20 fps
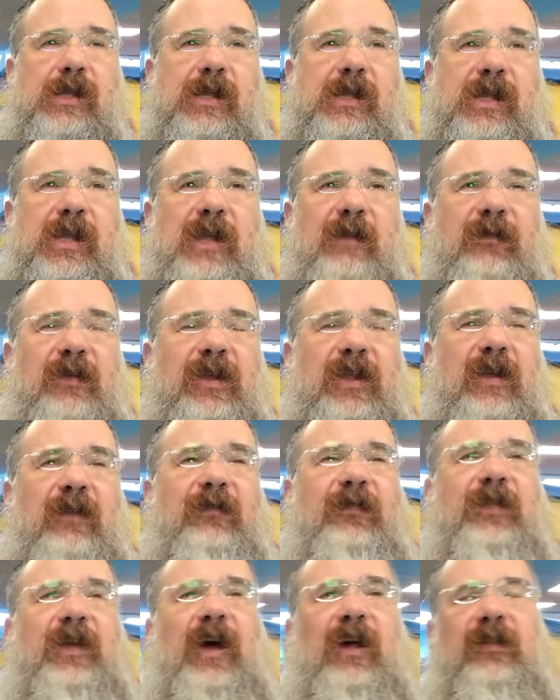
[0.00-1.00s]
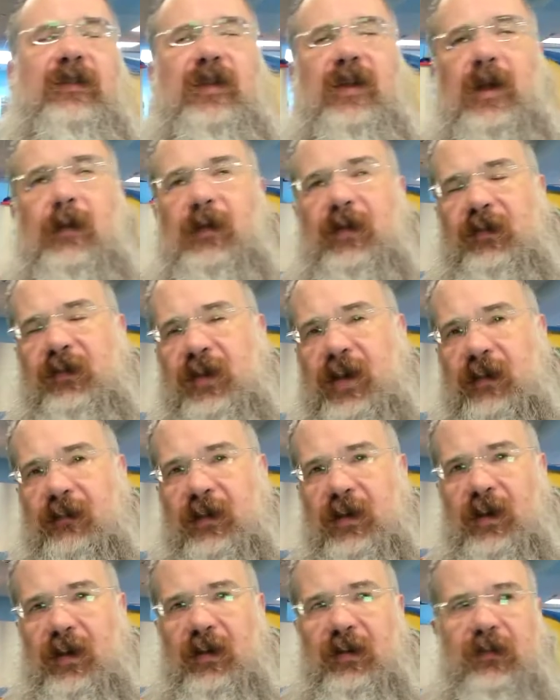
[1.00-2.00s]
Even if the Alter Rebbe has
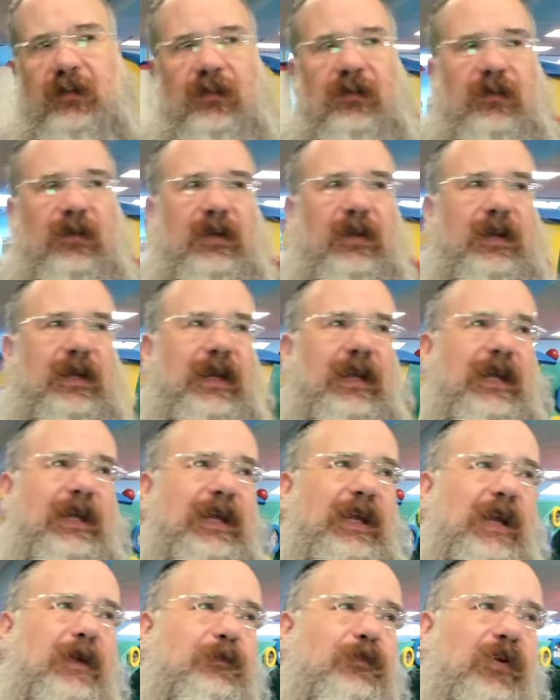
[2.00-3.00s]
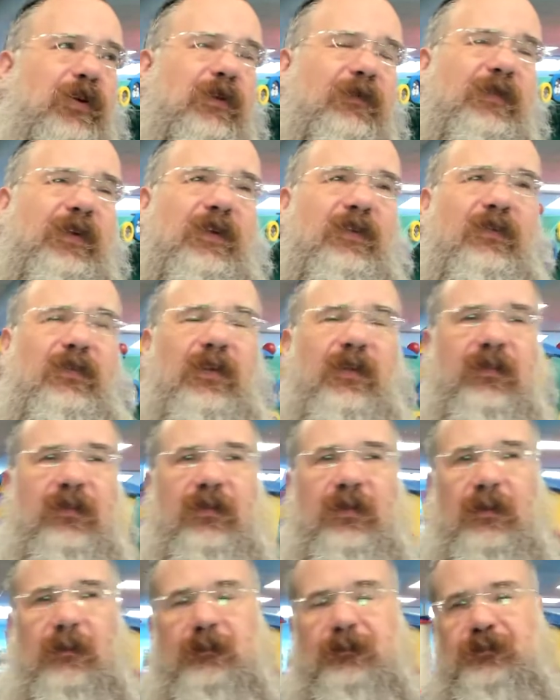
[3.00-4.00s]
given us a, a perfect
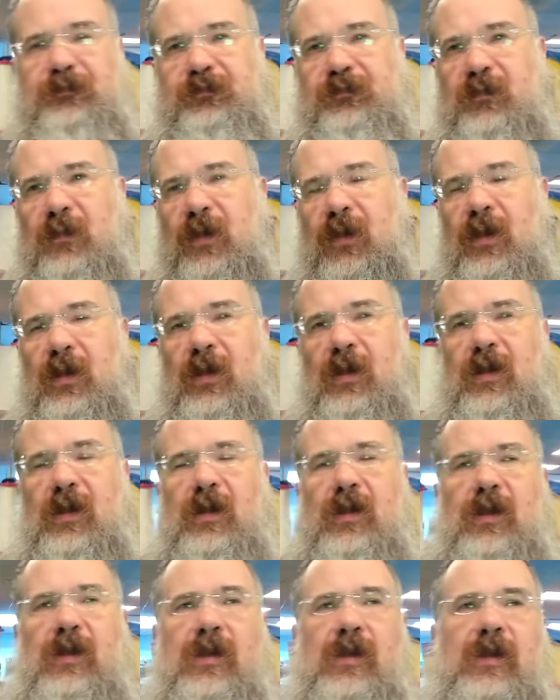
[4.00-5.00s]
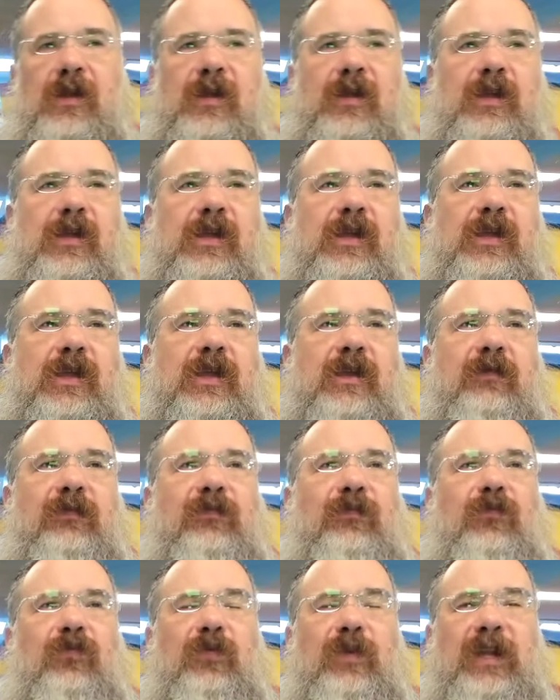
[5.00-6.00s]
system,
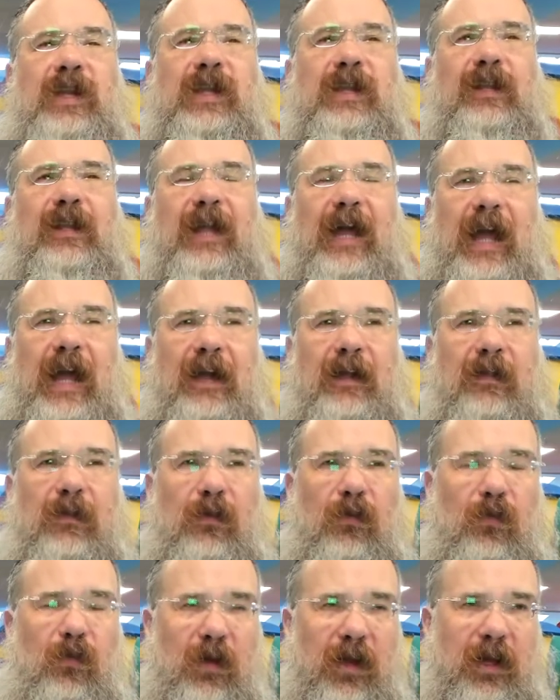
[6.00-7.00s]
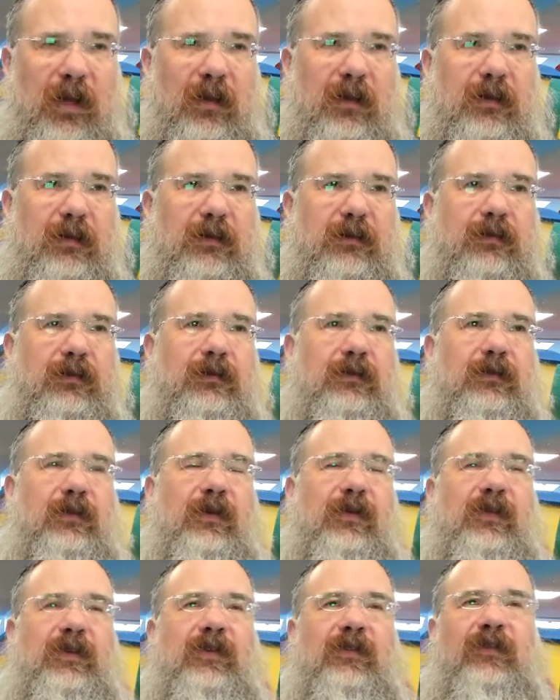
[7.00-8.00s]
if we lack the will
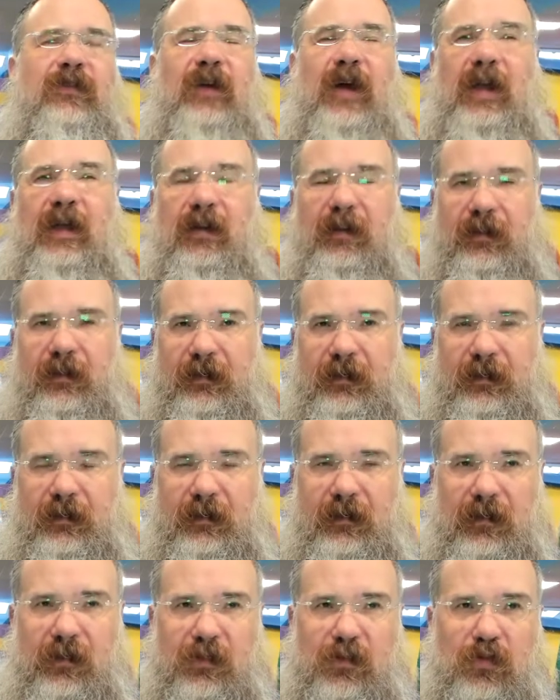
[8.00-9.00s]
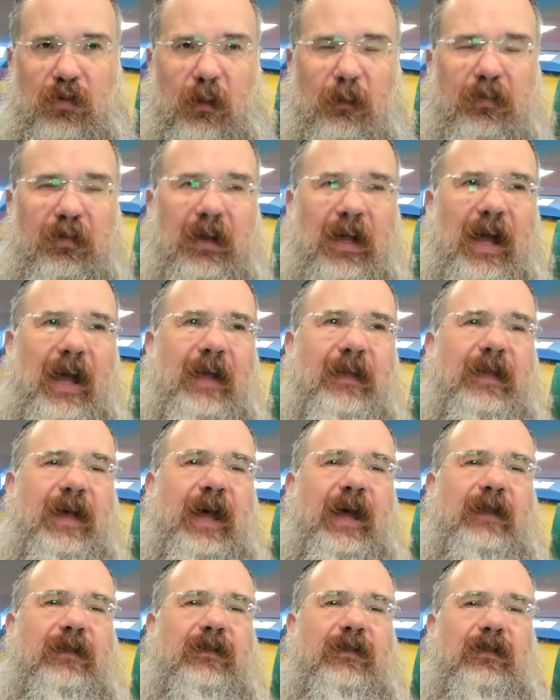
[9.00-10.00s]
or the desire to apply
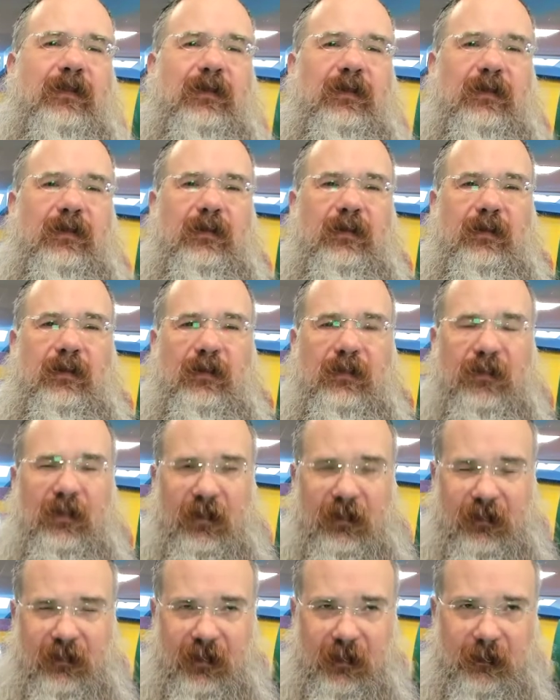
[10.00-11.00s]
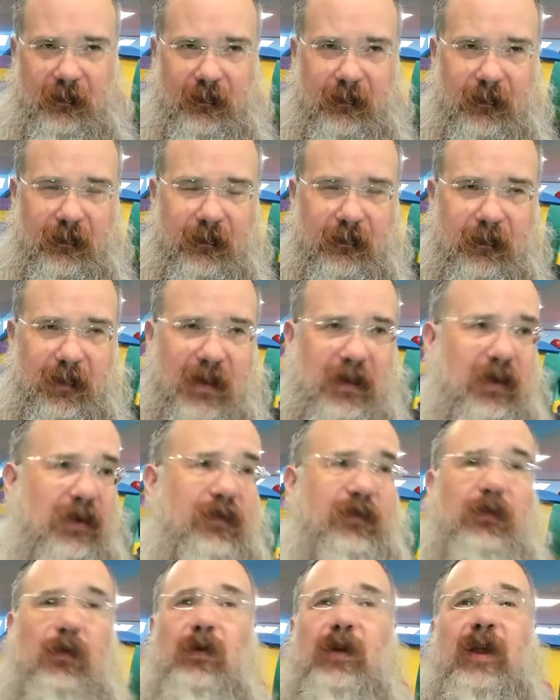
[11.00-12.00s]
that system
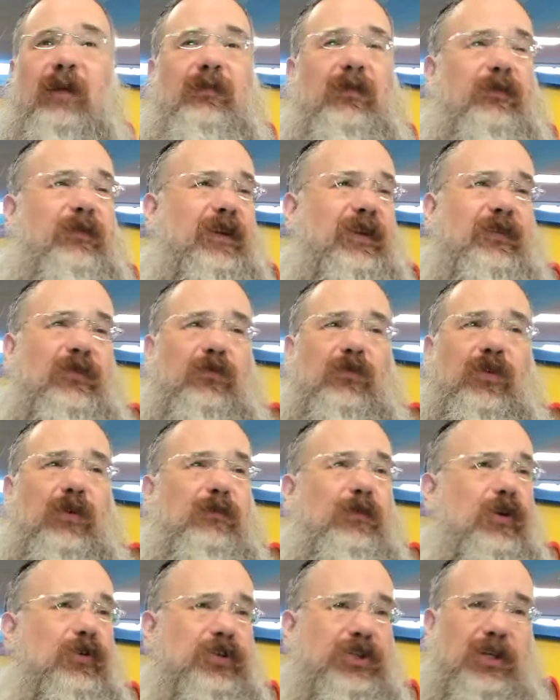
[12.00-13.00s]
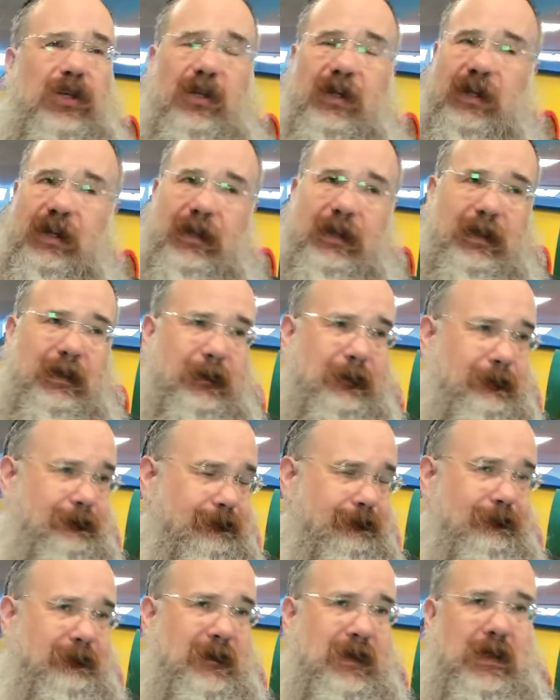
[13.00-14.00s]
because for whatever reason we're emotionally
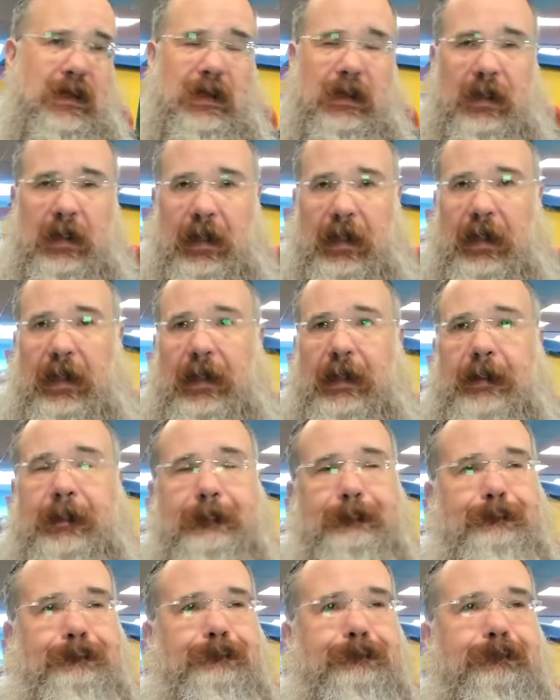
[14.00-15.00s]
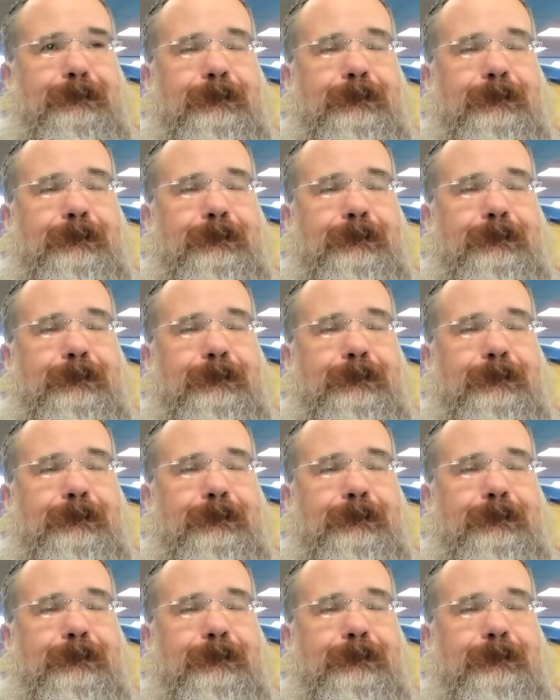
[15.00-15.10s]
um,